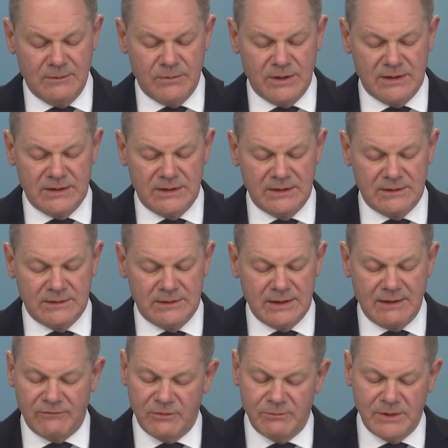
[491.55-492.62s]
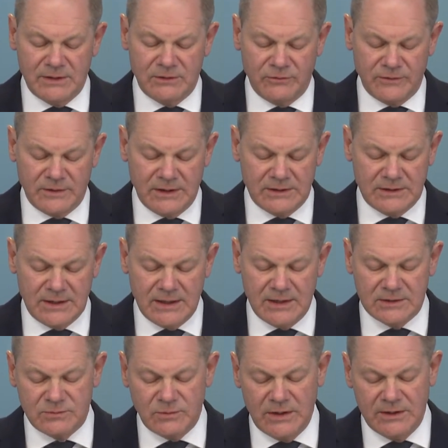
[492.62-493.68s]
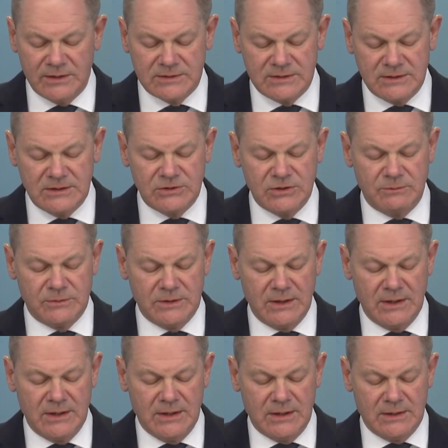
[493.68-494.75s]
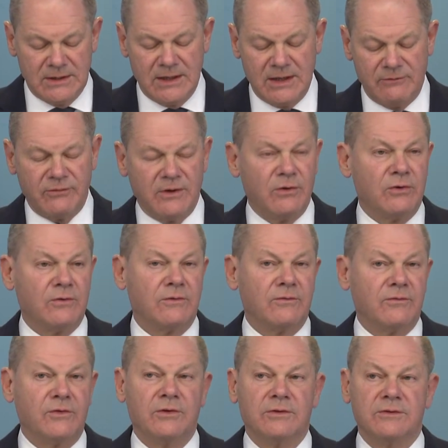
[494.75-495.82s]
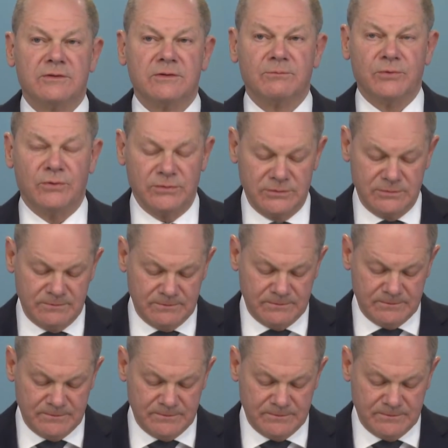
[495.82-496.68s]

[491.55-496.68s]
by the government of Qatar as well as Egypt. They have our full support.